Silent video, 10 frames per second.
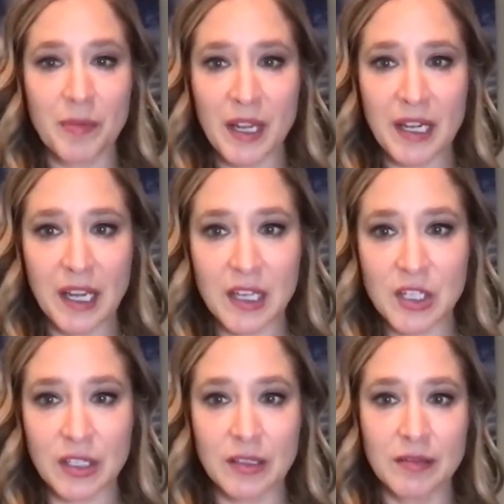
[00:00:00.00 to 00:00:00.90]

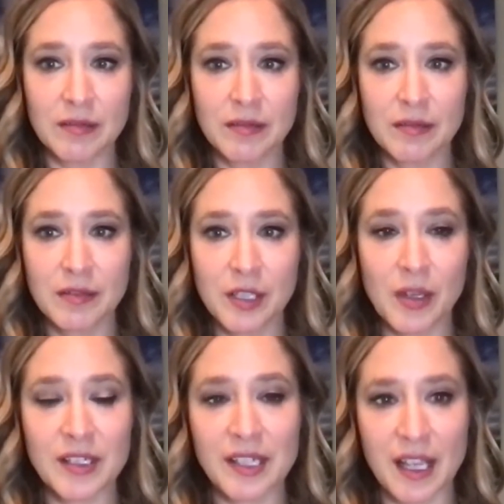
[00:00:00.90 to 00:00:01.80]
medication, you
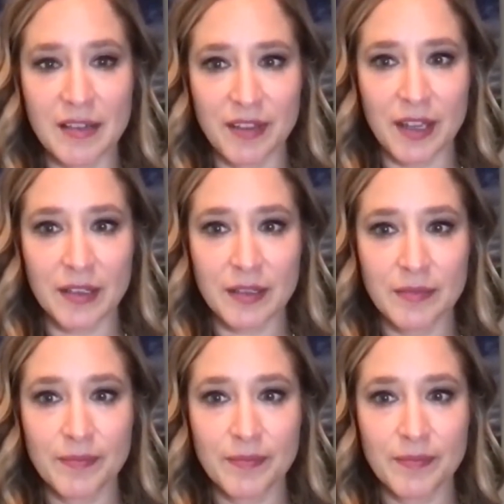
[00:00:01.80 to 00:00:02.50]
get a side effect